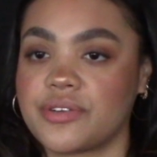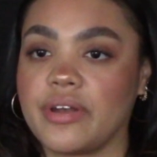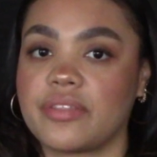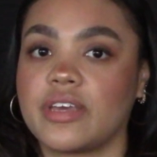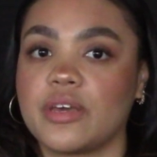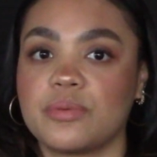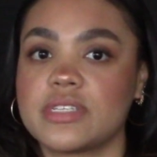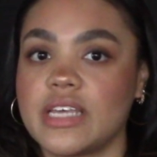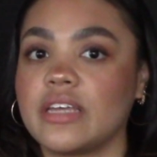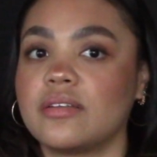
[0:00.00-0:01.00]
or anything. It
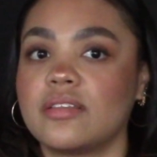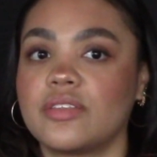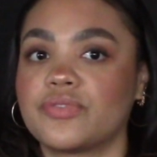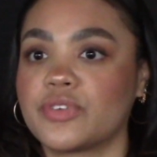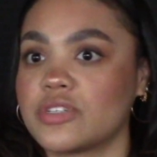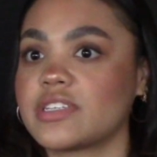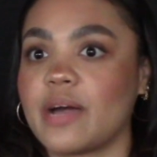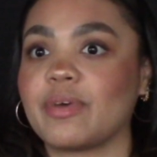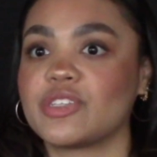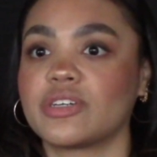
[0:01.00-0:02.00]
was in the first
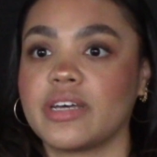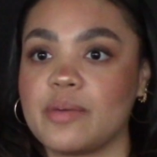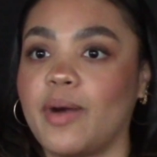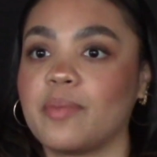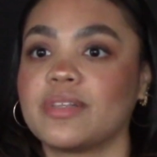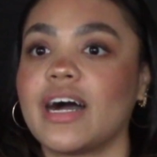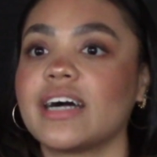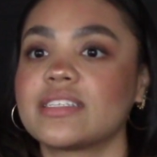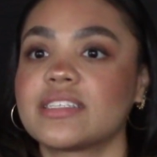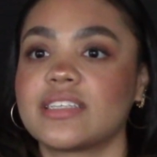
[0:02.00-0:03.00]
time I took a hip-hop
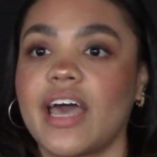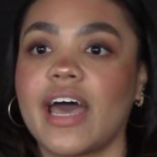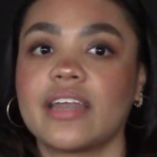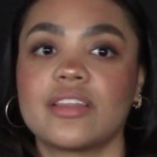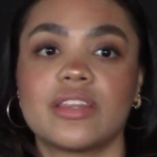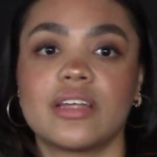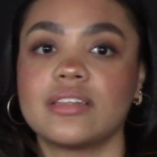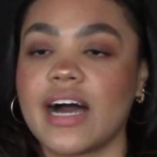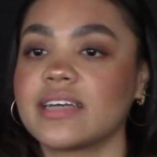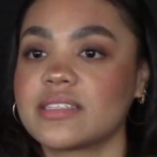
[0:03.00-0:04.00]
class. And the
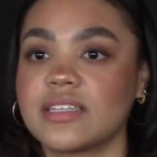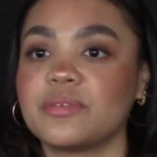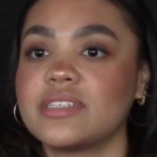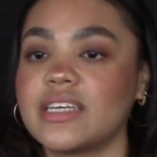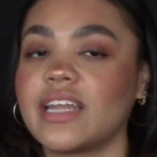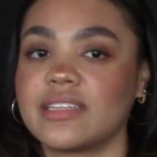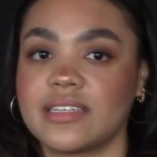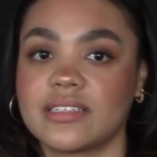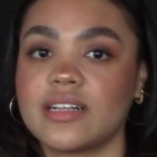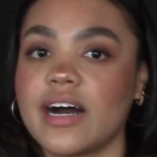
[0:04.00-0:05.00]
last thing we did at the
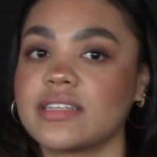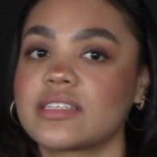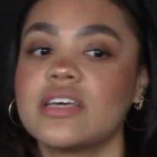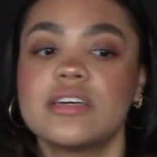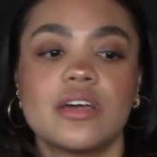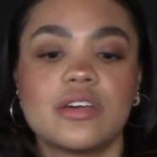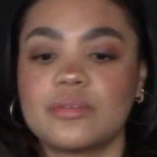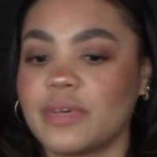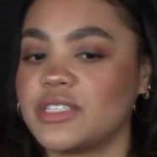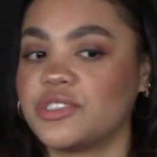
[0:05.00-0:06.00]
end of class,
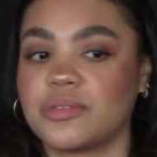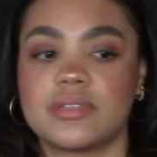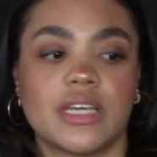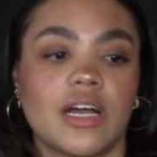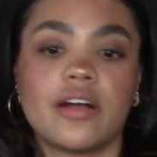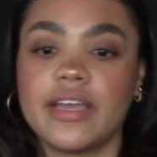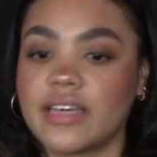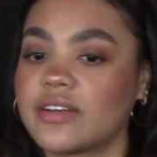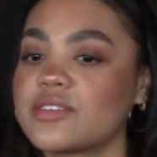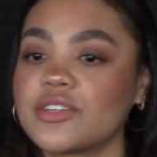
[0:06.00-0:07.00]
my teacher was like, all right,
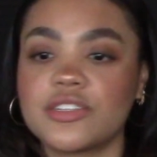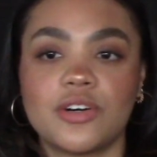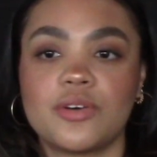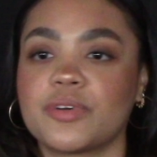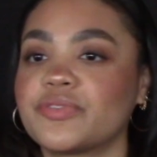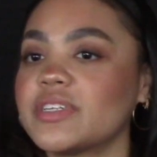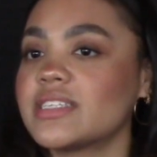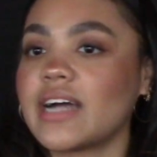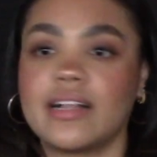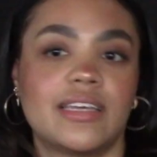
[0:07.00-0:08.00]
get in a circle, we're
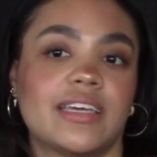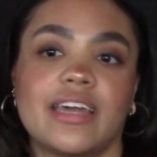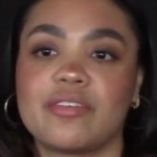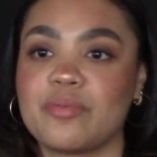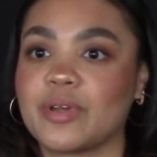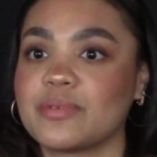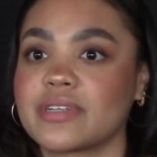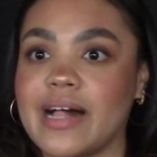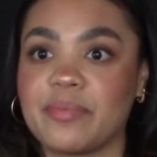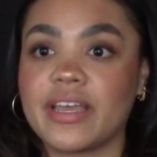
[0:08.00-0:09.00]
freestyling, and everybody was
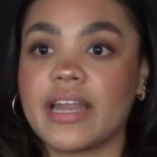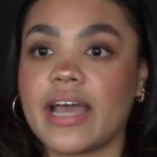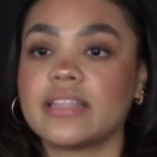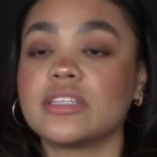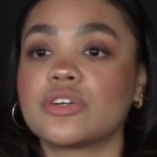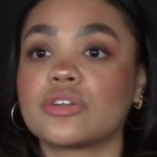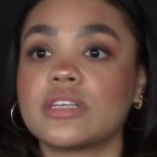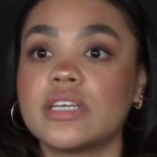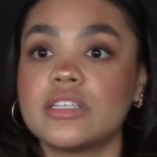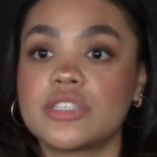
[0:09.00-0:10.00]
clapping. And I
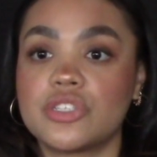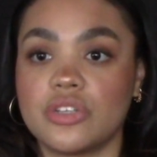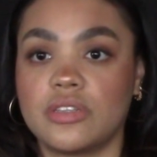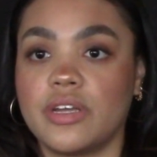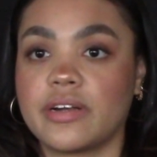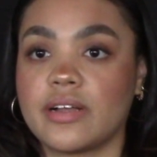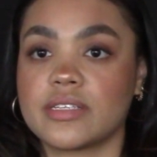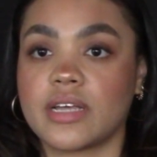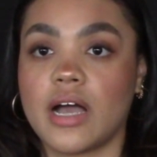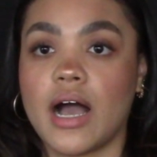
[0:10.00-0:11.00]
literally stood there, and I
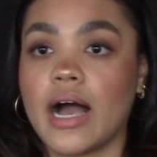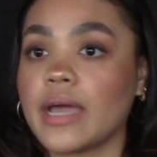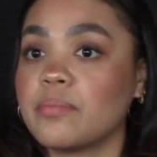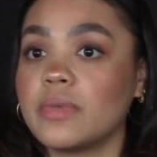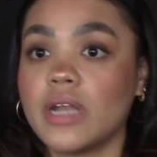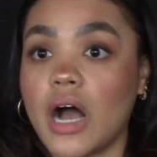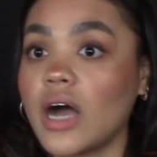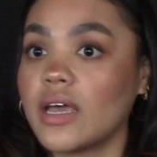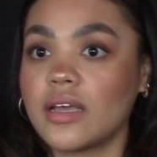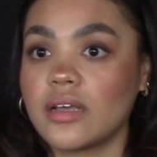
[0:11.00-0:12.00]
was like, I'm
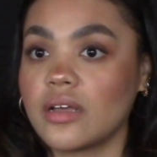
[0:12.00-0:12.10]
not